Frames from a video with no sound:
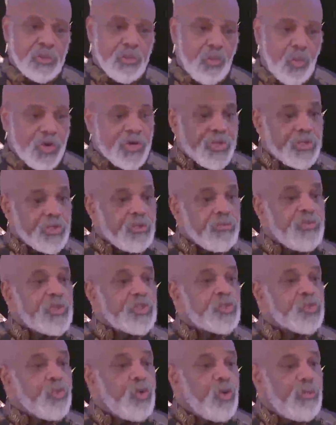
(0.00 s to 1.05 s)
One
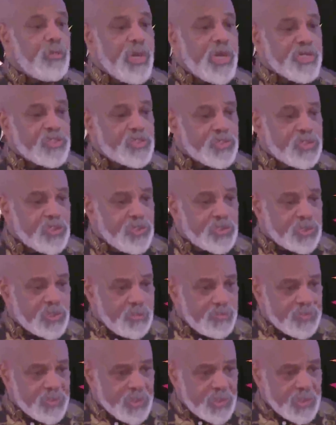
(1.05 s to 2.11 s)
individual might see
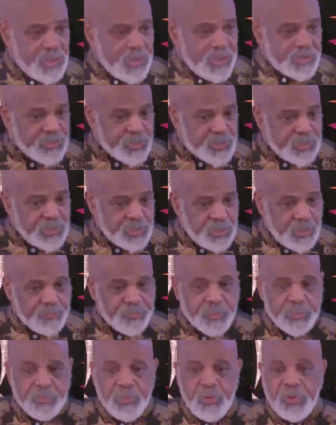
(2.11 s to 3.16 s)
something as
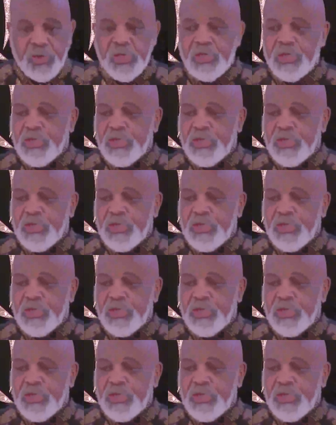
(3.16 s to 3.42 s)
acceptable,